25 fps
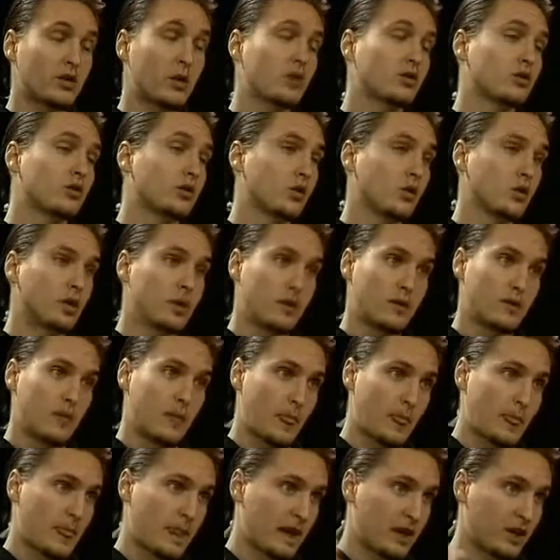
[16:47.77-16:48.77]
There's also
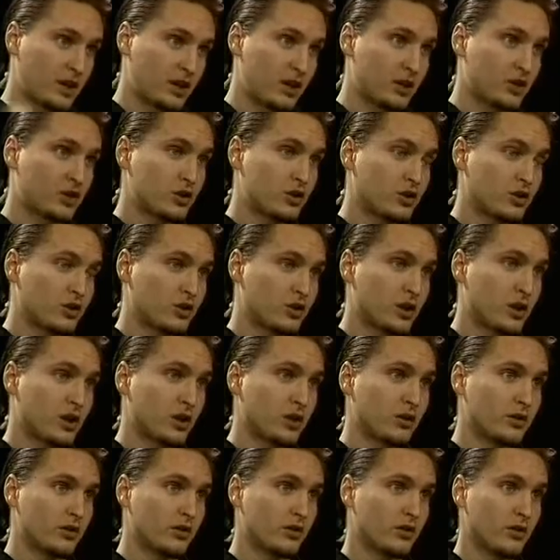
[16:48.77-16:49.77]
additional
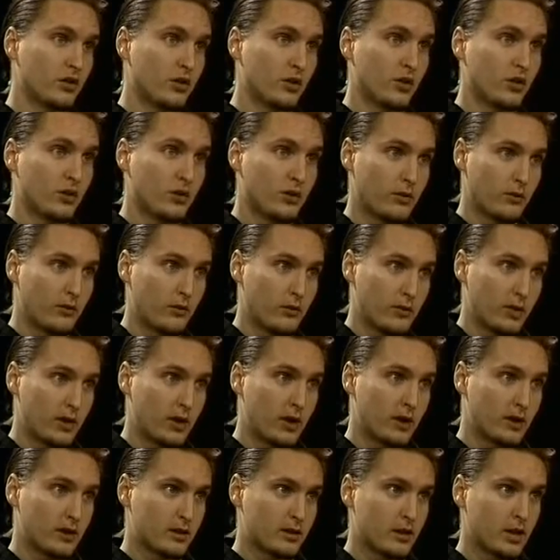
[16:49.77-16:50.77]
standards for
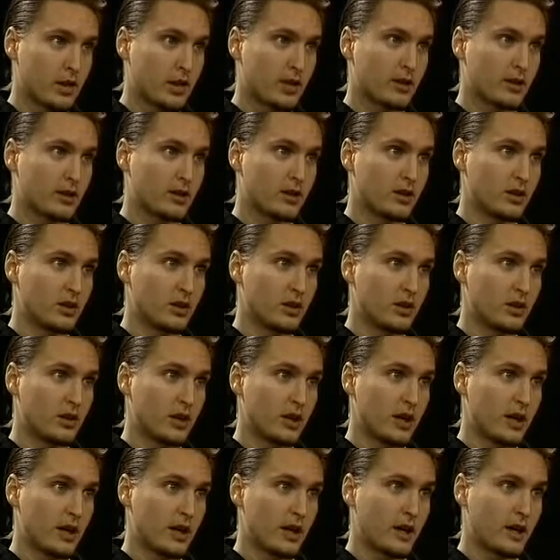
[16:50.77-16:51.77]
siting
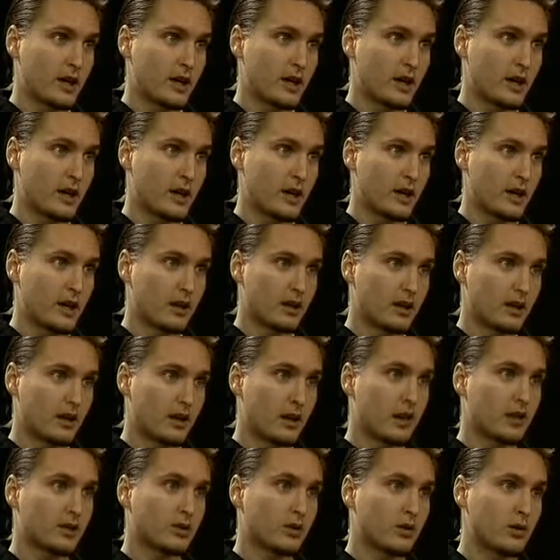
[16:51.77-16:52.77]
near
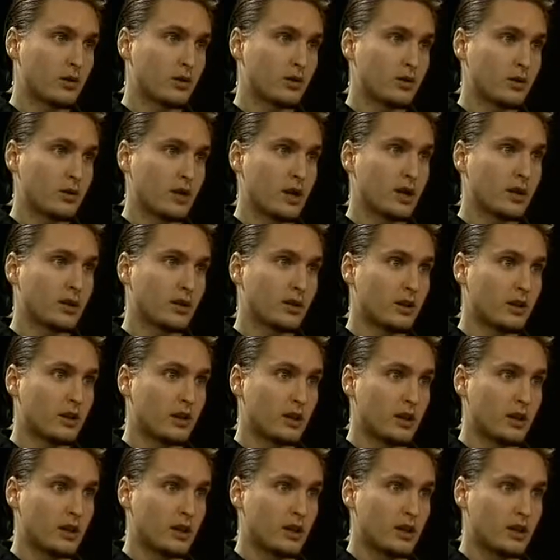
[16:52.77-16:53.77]
a Class 1
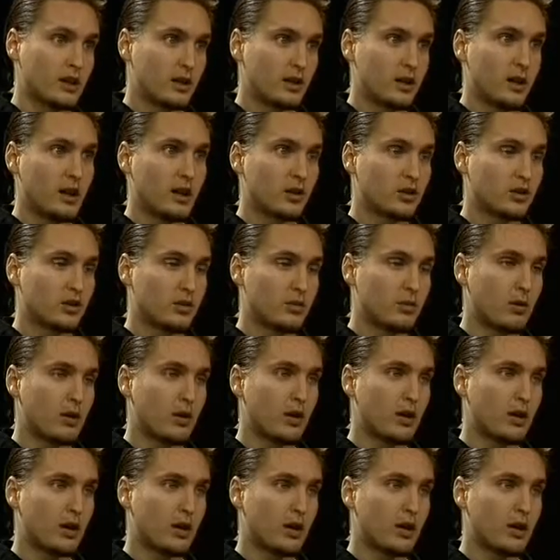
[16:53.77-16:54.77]
protected national
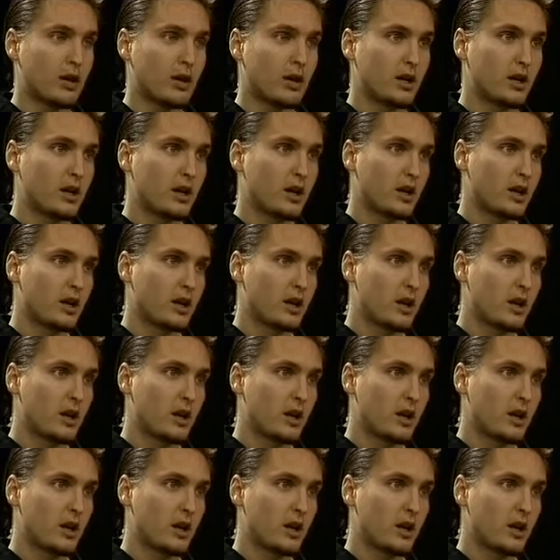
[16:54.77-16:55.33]
park,